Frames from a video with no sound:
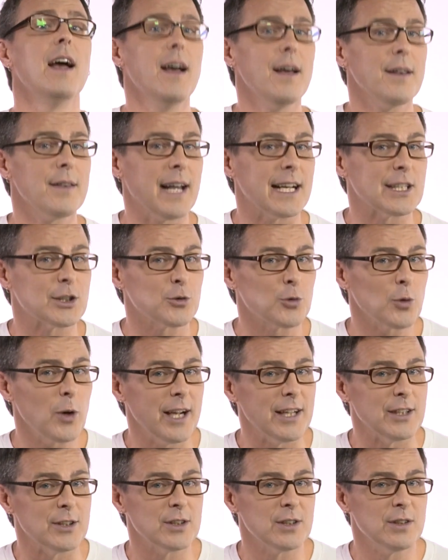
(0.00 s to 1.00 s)
That's
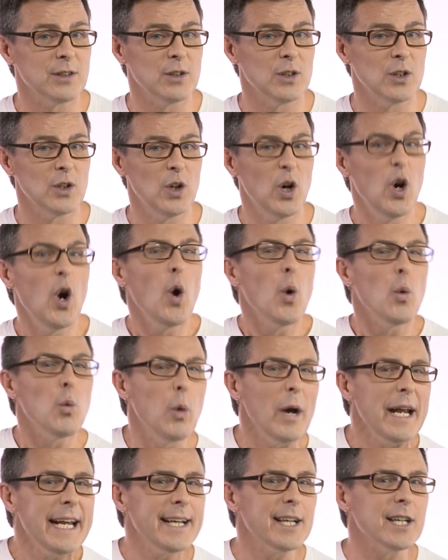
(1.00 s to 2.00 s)
right.
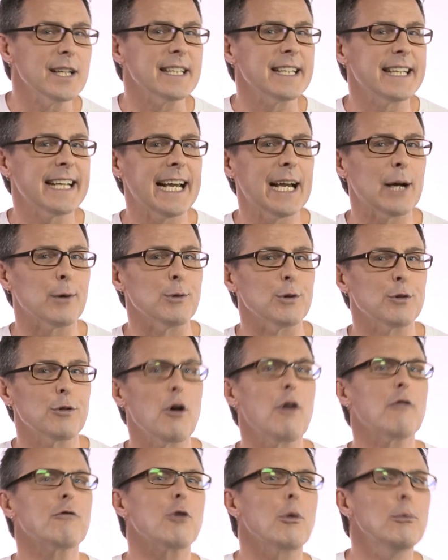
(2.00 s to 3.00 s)
We can count
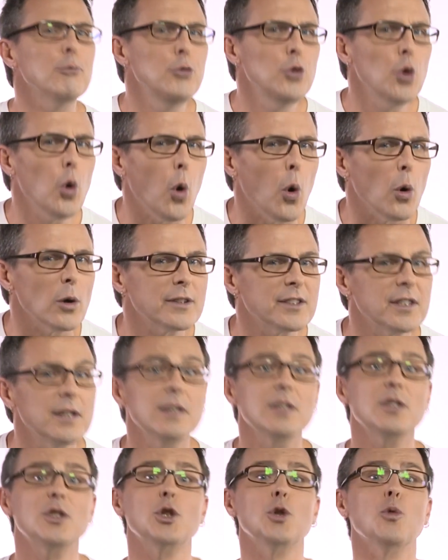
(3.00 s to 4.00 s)
from 0
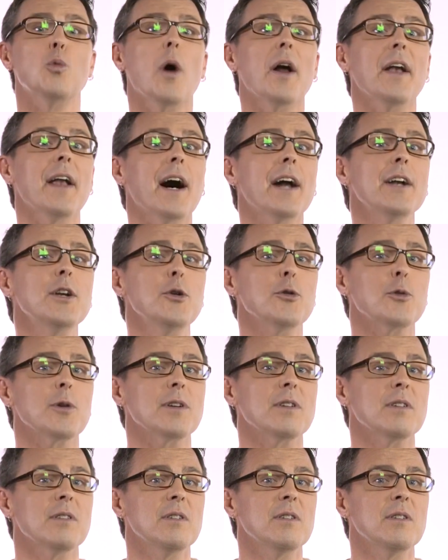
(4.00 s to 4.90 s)
to 100.